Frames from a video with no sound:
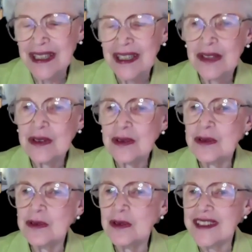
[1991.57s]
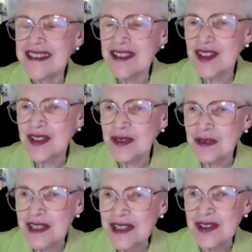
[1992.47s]
to this
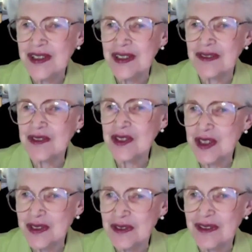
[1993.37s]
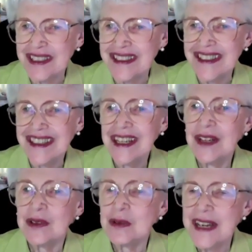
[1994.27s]
generation of children to
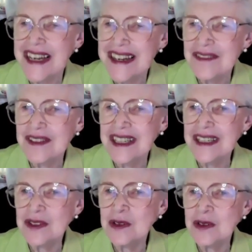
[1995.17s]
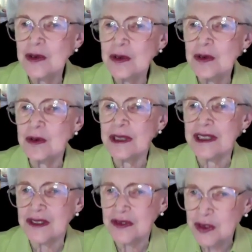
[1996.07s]
have a new
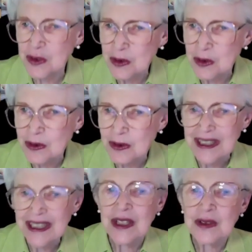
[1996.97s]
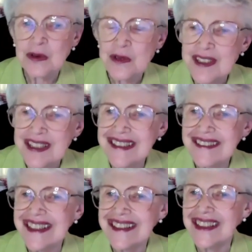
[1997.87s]
worldview, to see that
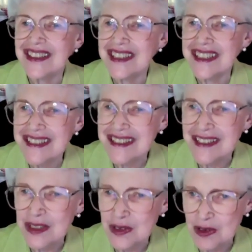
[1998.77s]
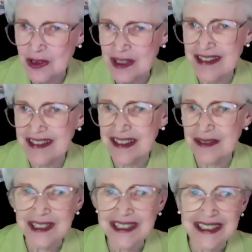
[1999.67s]
there is a choice that we
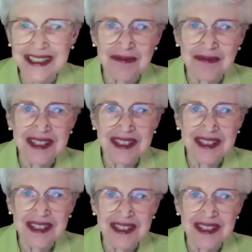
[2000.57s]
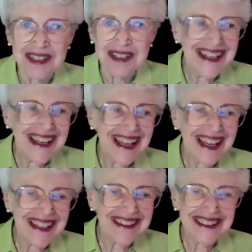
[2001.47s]
can make. And
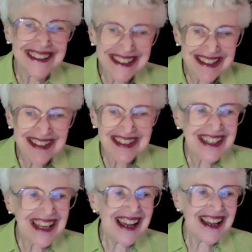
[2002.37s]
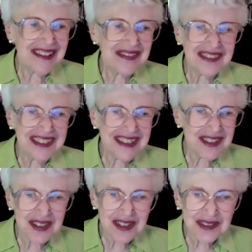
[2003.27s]
yes, these
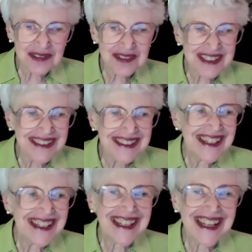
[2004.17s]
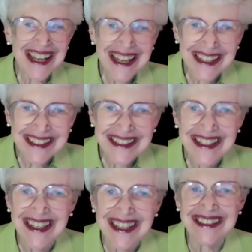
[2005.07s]
children can
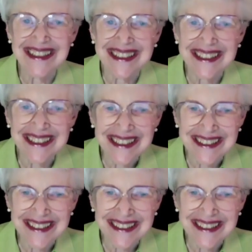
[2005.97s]
and did